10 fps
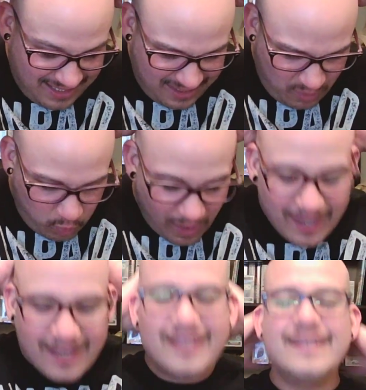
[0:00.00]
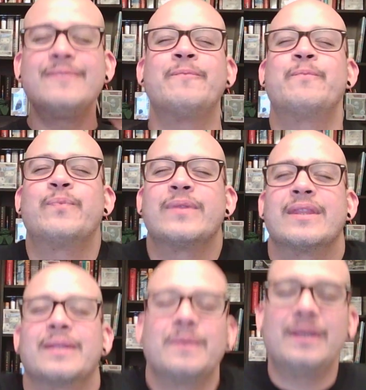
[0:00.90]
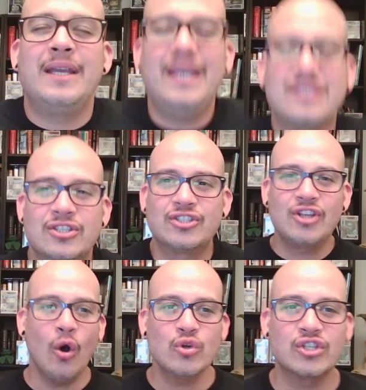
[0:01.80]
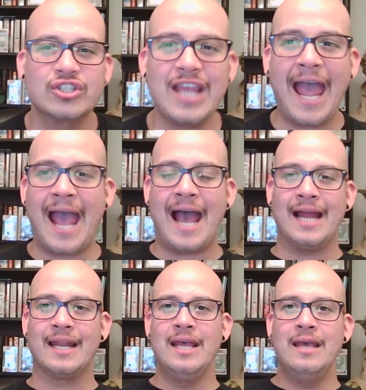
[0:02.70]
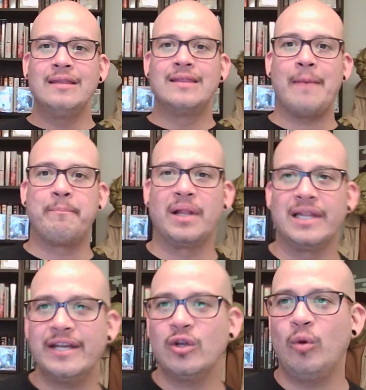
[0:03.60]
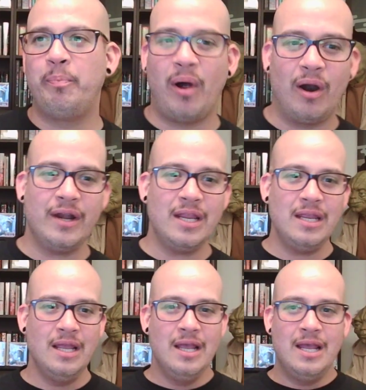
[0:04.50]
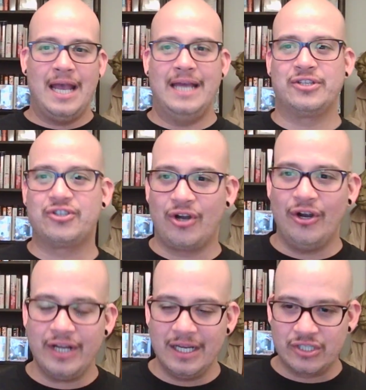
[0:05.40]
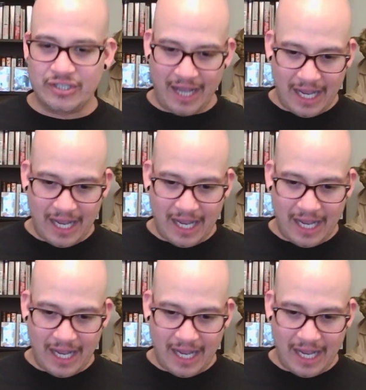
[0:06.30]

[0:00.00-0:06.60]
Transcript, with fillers: What? It's so sad that political party has turned into